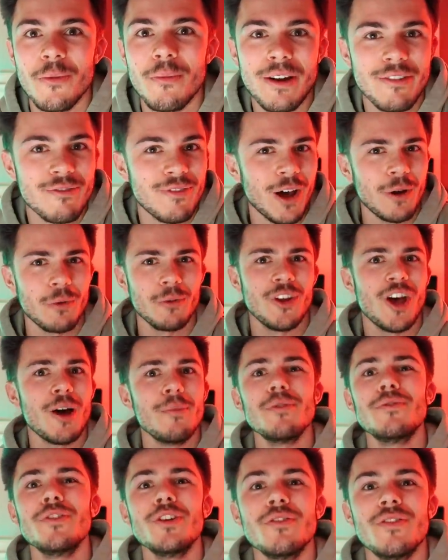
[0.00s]
my final term
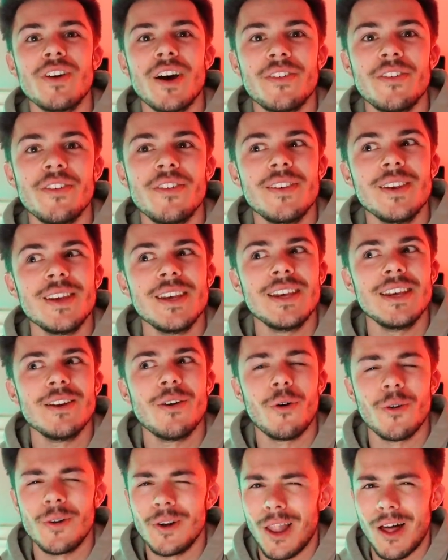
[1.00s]
of university
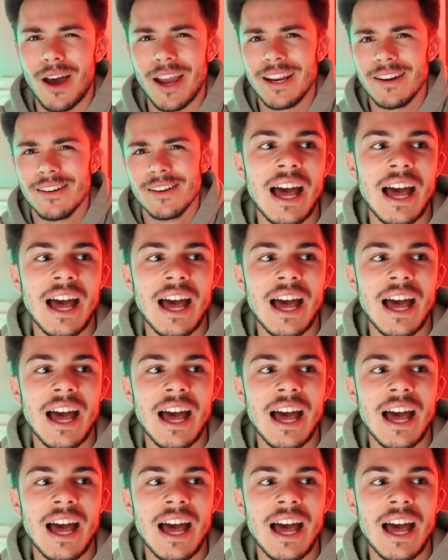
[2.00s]
online.